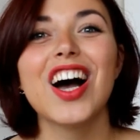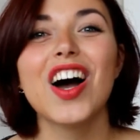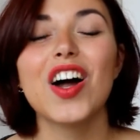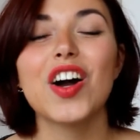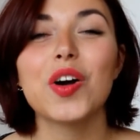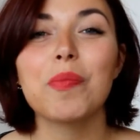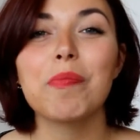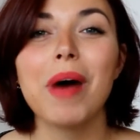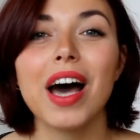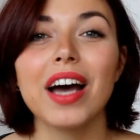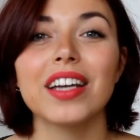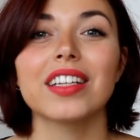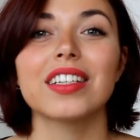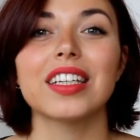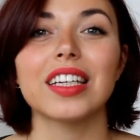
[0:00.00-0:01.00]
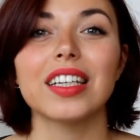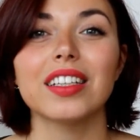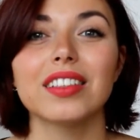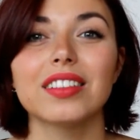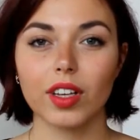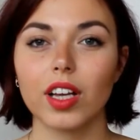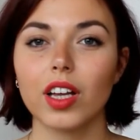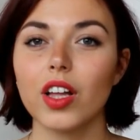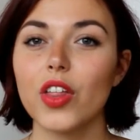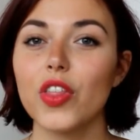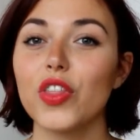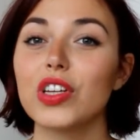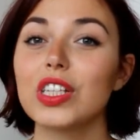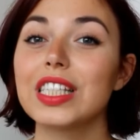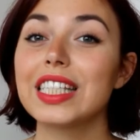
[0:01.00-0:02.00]
Hermione.
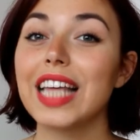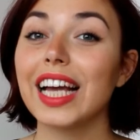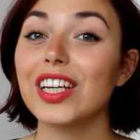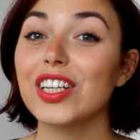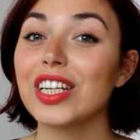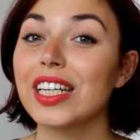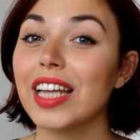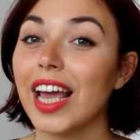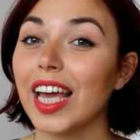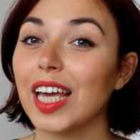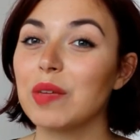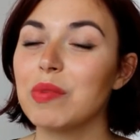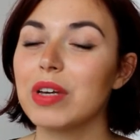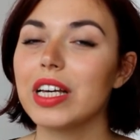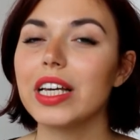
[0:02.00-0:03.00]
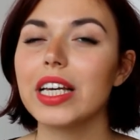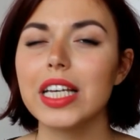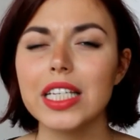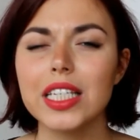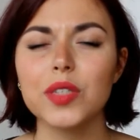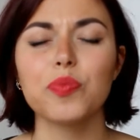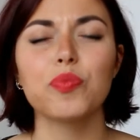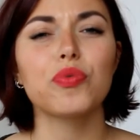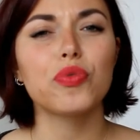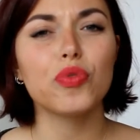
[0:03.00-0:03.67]
The second name is